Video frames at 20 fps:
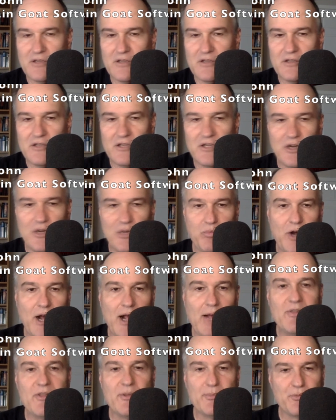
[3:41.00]
you know,
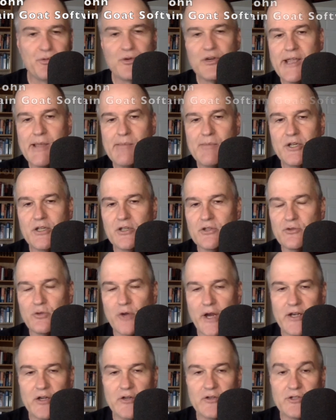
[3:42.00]
probably the preeminent
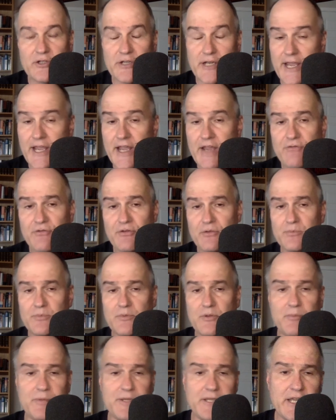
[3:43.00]
trainer today from
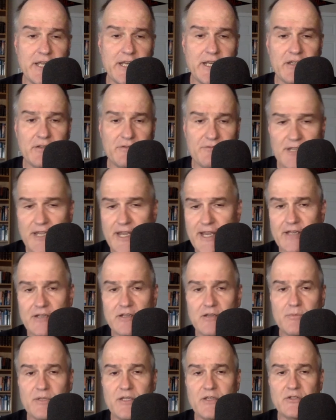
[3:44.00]
the beginning of
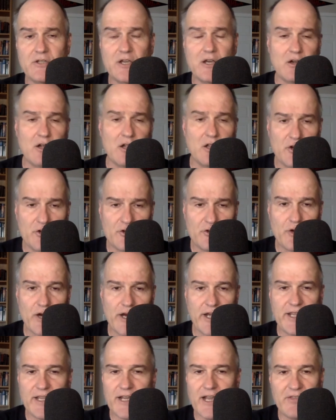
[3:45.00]
Tandem. He's done all our
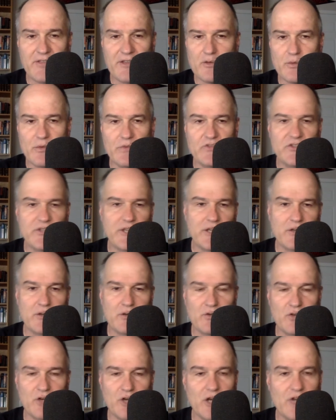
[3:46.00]
training. I think we've sent
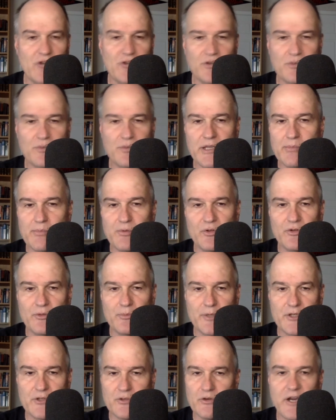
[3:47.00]
over 100 people to
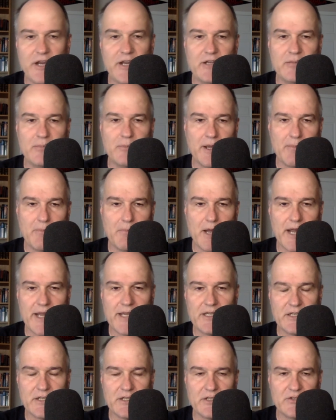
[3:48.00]
be trained by
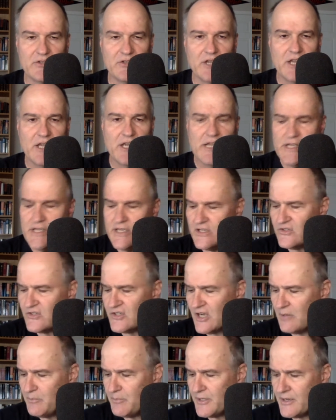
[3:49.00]
Mike and his, his
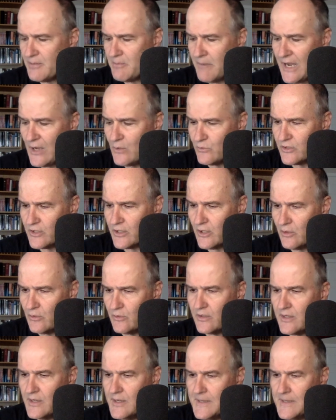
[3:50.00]
company, Mountain Goat.